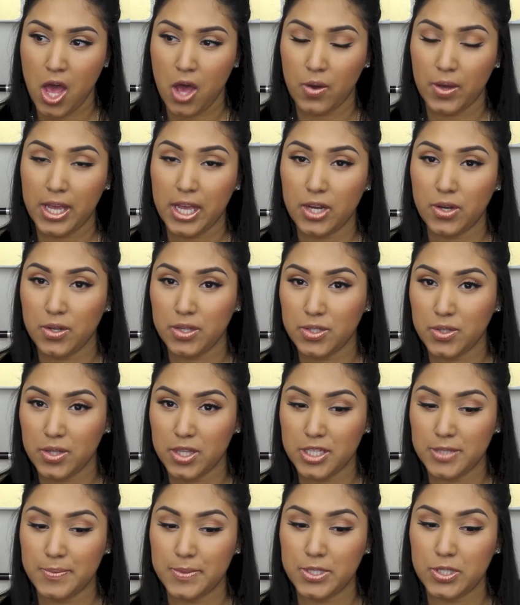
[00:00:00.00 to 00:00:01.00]
Okay, i know I
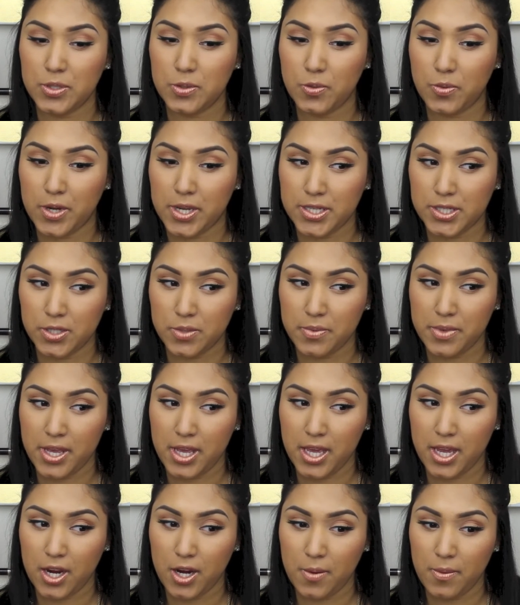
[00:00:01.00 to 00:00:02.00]
to this bitch to razor my
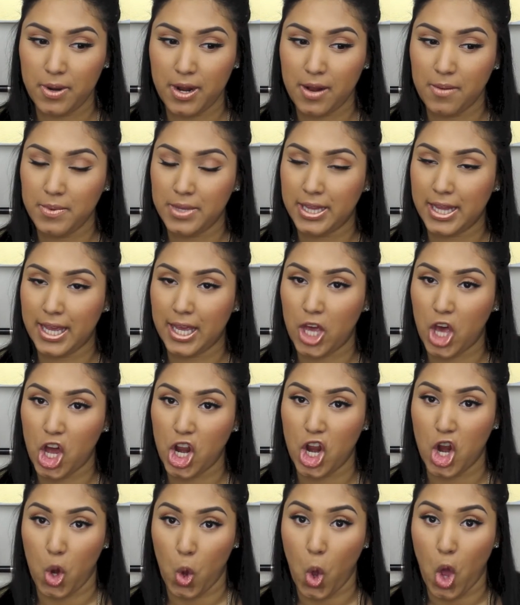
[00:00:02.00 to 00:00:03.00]
hair, but I don't mean like
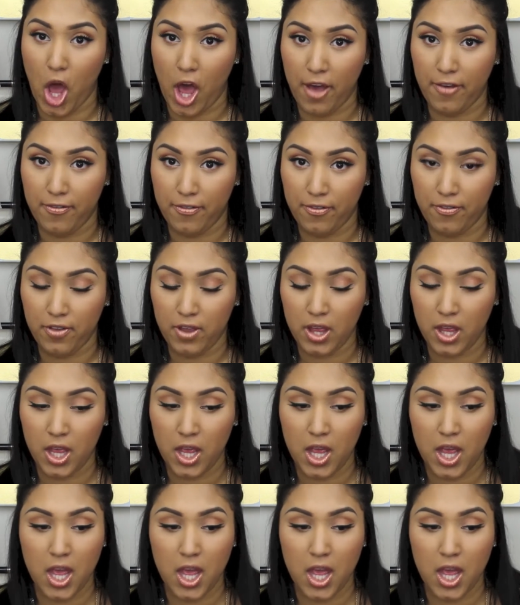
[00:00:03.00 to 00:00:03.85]
cut it off.